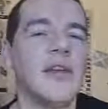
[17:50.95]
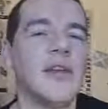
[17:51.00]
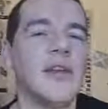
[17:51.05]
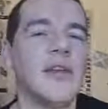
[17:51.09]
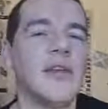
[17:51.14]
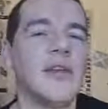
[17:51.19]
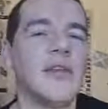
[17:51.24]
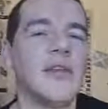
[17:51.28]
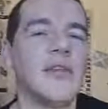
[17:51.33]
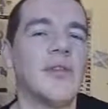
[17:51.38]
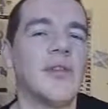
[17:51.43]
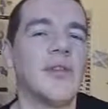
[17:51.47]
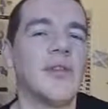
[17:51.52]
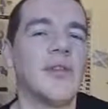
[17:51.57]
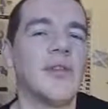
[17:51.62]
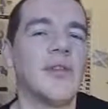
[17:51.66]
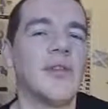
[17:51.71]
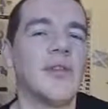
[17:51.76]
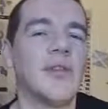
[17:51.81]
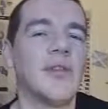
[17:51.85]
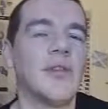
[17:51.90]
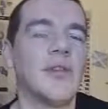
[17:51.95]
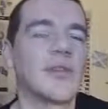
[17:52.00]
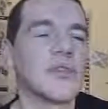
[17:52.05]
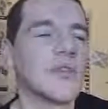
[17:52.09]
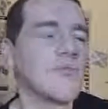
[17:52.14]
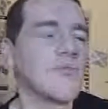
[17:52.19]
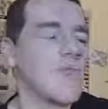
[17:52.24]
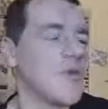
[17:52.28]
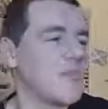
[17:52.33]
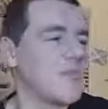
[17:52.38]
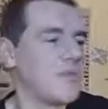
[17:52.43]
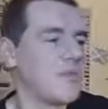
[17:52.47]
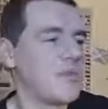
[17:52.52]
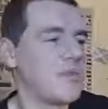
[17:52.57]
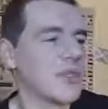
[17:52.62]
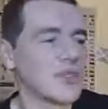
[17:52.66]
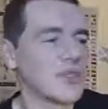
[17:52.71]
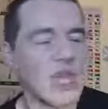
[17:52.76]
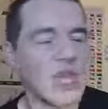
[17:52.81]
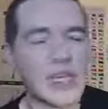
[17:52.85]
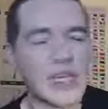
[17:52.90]
You know, There's,
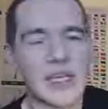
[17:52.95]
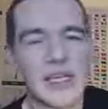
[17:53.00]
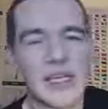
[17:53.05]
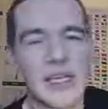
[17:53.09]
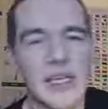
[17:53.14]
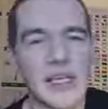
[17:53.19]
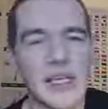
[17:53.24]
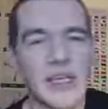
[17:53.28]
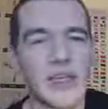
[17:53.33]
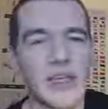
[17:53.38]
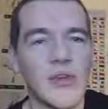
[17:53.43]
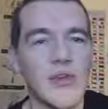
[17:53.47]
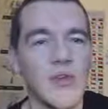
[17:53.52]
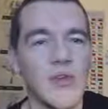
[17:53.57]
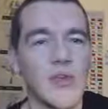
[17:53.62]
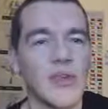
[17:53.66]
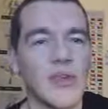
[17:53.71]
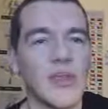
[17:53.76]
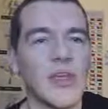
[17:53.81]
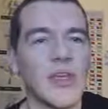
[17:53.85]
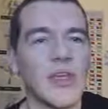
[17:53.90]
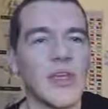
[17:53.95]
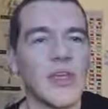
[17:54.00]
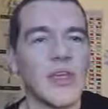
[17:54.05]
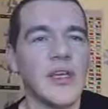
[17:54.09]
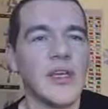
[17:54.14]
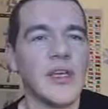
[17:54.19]
maybe you're standing in a queue and